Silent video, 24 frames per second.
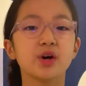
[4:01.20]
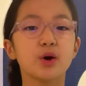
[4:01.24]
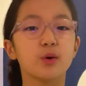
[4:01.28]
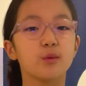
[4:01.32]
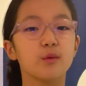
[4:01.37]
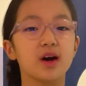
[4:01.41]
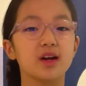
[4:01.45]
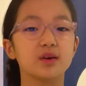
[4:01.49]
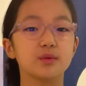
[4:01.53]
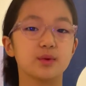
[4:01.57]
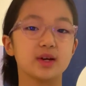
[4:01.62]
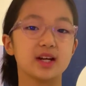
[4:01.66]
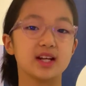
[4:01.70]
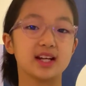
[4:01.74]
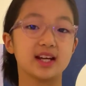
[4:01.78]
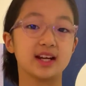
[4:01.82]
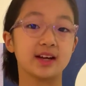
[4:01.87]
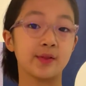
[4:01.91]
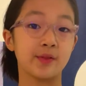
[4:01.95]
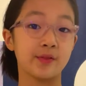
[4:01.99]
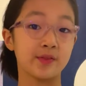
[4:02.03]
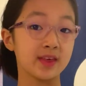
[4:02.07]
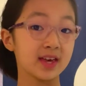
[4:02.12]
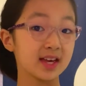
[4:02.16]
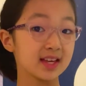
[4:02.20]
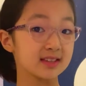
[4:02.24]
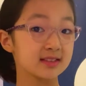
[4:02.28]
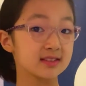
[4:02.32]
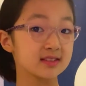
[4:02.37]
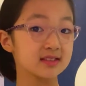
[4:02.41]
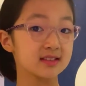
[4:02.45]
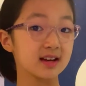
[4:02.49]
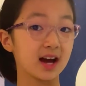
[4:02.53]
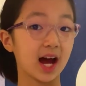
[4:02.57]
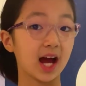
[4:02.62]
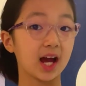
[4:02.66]
When reading
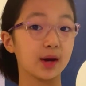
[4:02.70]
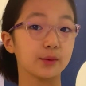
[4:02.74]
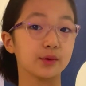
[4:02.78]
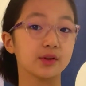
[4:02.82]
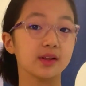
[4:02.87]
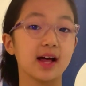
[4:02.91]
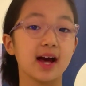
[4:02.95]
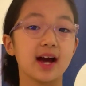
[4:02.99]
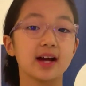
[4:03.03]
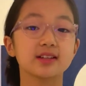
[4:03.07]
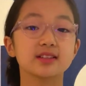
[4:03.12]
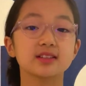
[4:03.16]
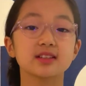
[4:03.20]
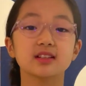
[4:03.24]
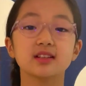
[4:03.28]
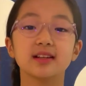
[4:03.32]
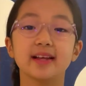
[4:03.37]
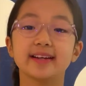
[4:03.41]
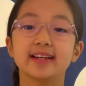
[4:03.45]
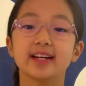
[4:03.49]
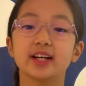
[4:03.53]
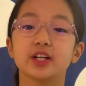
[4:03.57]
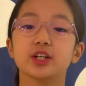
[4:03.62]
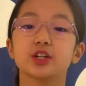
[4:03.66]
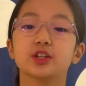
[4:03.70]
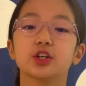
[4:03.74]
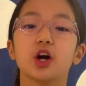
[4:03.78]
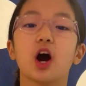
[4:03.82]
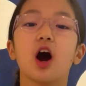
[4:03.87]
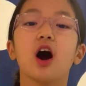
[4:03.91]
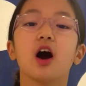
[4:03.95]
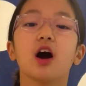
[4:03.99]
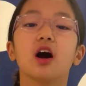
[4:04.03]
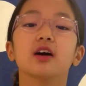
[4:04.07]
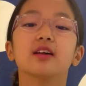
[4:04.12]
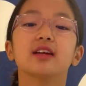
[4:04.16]
this, I will act like a
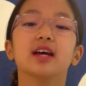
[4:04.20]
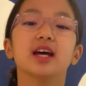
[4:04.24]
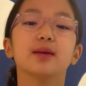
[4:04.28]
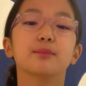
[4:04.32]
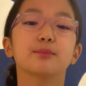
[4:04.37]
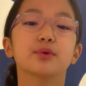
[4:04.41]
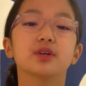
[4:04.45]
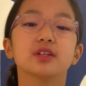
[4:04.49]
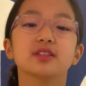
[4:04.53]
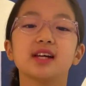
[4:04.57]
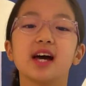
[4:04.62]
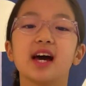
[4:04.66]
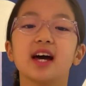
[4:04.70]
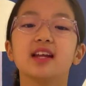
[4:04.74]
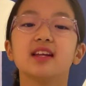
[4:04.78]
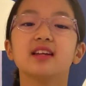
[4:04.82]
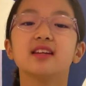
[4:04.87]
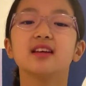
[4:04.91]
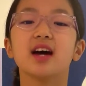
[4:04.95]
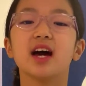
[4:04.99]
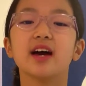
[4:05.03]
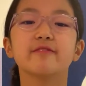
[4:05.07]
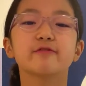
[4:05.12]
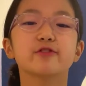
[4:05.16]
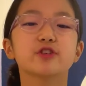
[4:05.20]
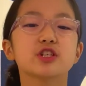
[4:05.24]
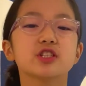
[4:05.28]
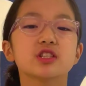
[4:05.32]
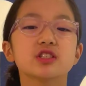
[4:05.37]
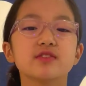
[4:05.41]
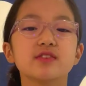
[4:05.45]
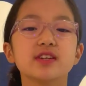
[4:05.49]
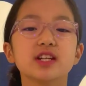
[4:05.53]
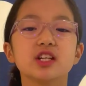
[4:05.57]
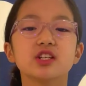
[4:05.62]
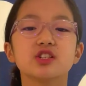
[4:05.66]
god and pretend I've
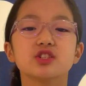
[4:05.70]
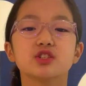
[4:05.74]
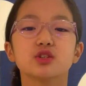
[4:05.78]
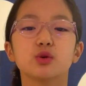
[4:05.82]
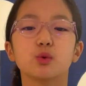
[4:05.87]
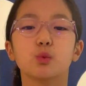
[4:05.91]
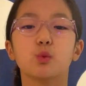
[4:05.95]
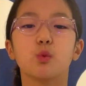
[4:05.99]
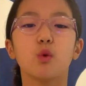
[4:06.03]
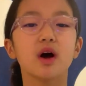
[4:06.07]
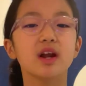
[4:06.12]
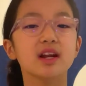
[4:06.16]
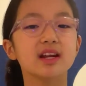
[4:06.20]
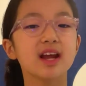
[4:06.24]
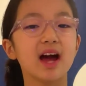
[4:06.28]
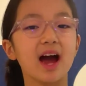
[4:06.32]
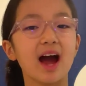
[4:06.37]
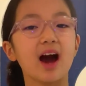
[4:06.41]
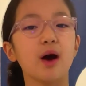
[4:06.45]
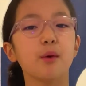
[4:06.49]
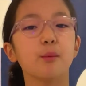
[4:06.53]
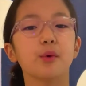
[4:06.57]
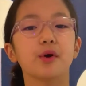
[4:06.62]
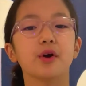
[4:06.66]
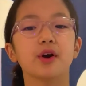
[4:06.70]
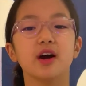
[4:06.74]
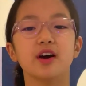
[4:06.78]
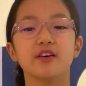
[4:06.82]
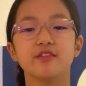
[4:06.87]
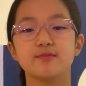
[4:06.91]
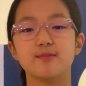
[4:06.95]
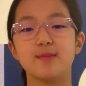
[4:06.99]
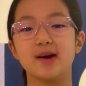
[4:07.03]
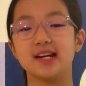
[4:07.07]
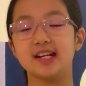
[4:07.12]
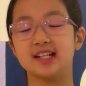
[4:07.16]
just finished 1 hour
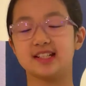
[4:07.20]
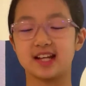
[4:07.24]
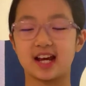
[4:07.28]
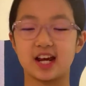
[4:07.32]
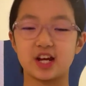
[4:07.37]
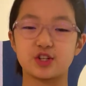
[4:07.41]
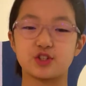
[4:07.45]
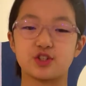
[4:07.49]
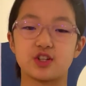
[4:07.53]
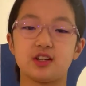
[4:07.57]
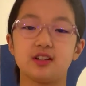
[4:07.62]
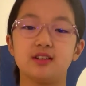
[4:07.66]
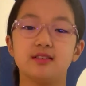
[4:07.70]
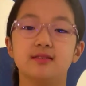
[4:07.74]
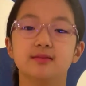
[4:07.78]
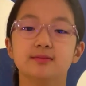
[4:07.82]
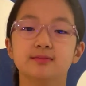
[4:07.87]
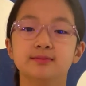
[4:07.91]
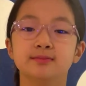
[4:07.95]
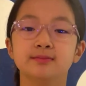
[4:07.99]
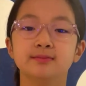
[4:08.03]
of meditation.